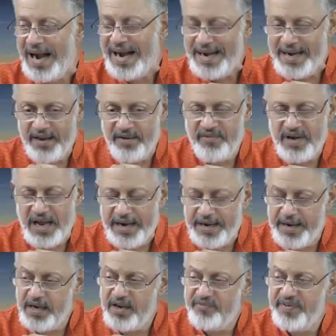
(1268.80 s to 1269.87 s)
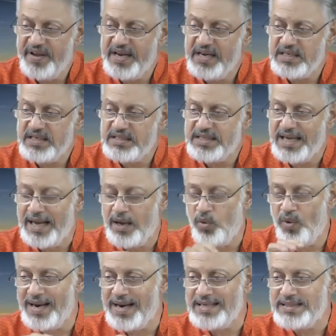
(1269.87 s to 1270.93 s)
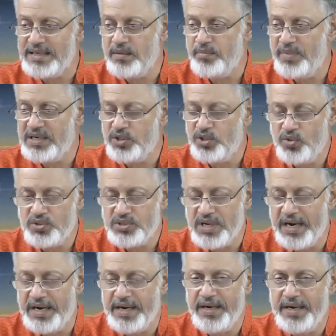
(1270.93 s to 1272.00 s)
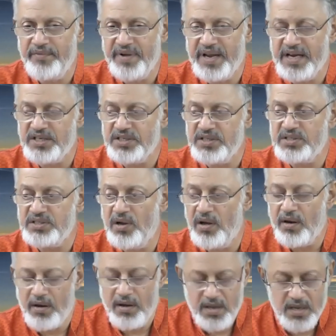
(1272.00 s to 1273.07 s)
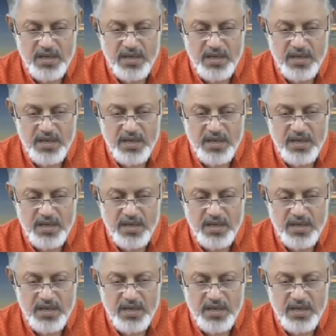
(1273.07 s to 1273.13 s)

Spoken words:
Identifications have arisen, but those identifications are